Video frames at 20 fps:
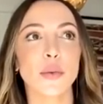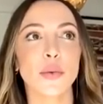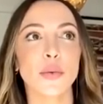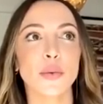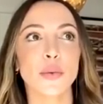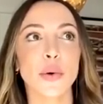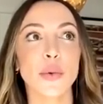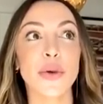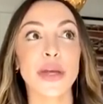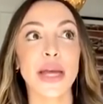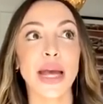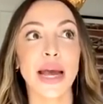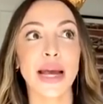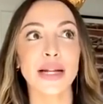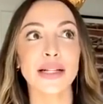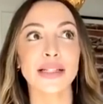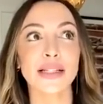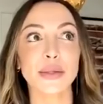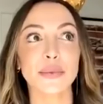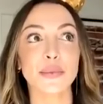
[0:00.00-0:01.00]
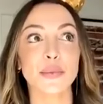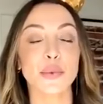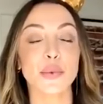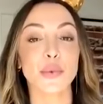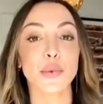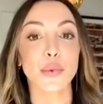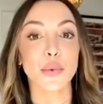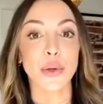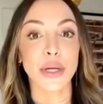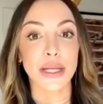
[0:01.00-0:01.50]
Well, we had some
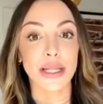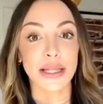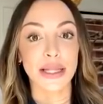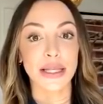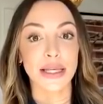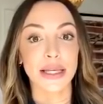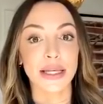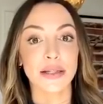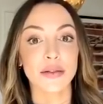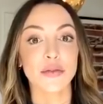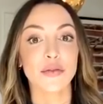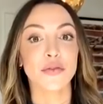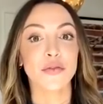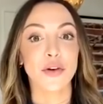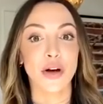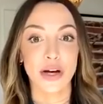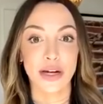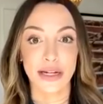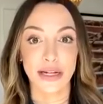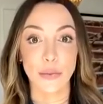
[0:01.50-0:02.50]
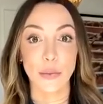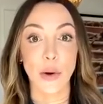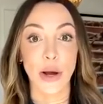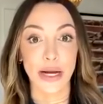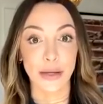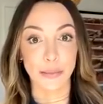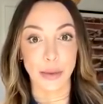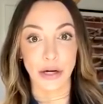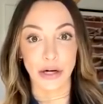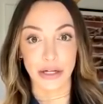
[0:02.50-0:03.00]
really fun
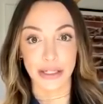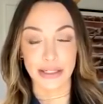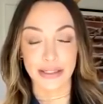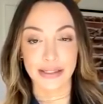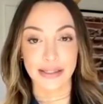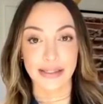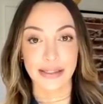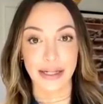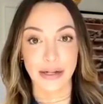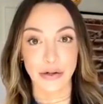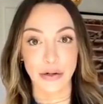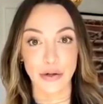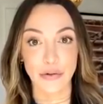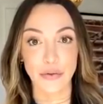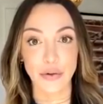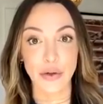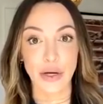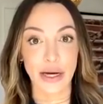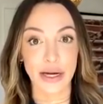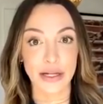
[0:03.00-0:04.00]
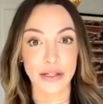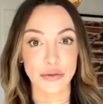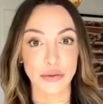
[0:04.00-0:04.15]
white parties. I don't know if you guys